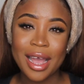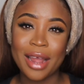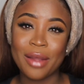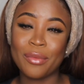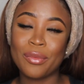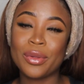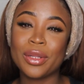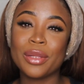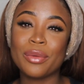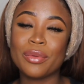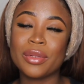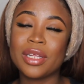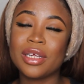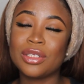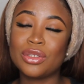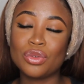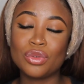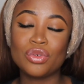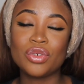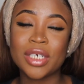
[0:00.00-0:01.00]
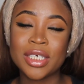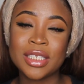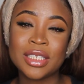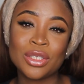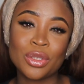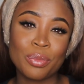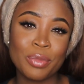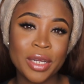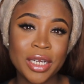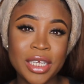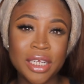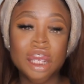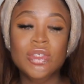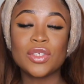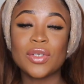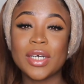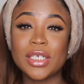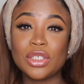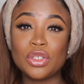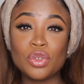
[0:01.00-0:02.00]
I really do trust his opinion.
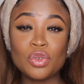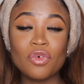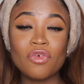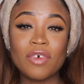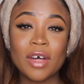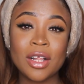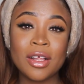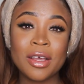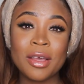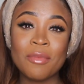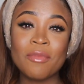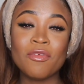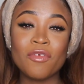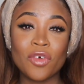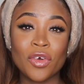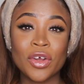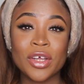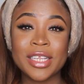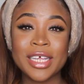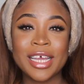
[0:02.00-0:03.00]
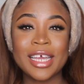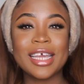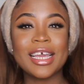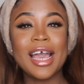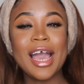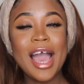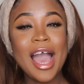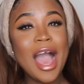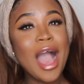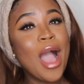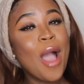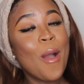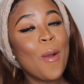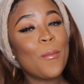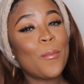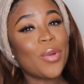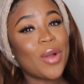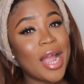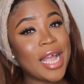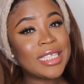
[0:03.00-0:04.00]
So I do follow him for like
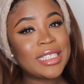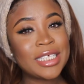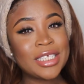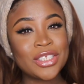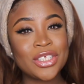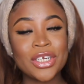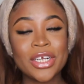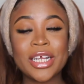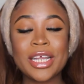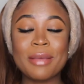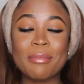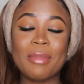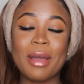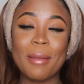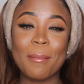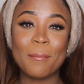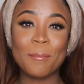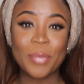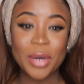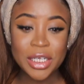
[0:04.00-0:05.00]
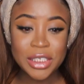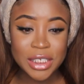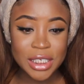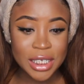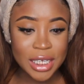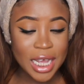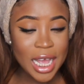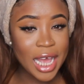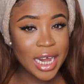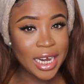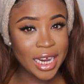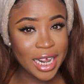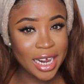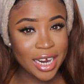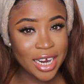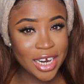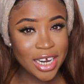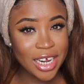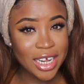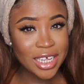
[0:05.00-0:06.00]
prices that are in my budget kind of
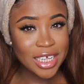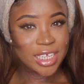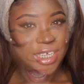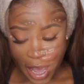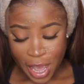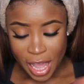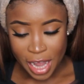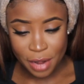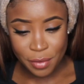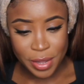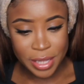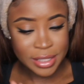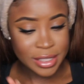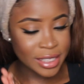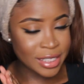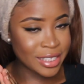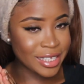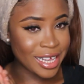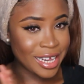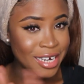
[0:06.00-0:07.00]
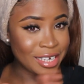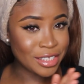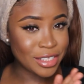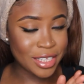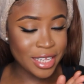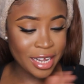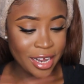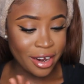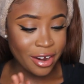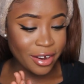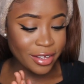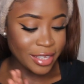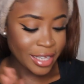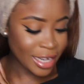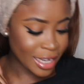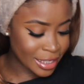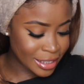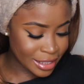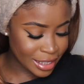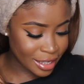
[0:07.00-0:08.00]
hair. Anyways, let's get into the hair. Like
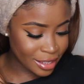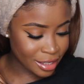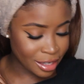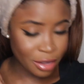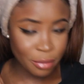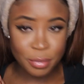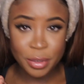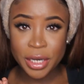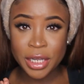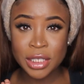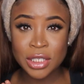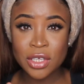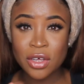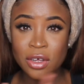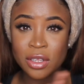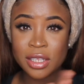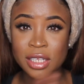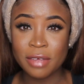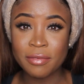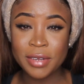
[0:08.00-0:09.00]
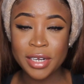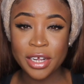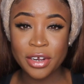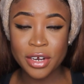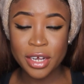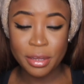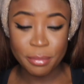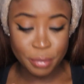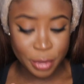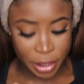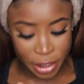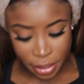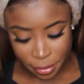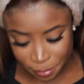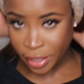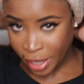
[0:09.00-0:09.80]
I said, the company is called Luvin Hair Company.